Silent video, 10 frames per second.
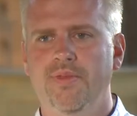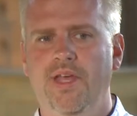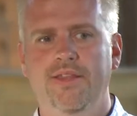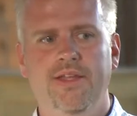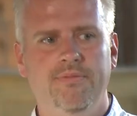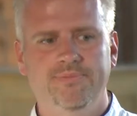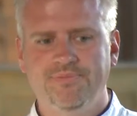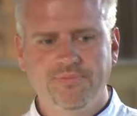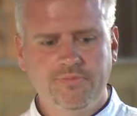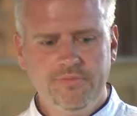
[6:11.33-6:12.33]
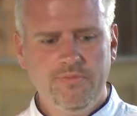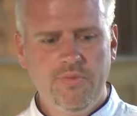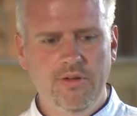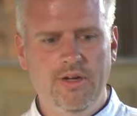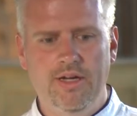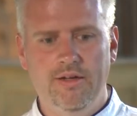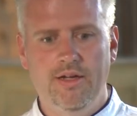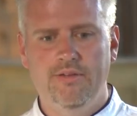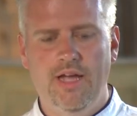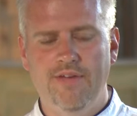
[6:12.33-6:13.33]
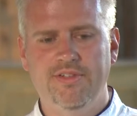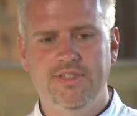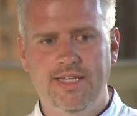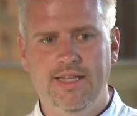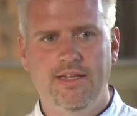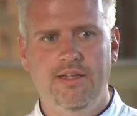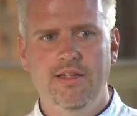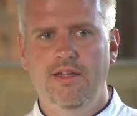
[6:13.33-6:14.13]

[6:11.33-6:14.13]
And then I have to say that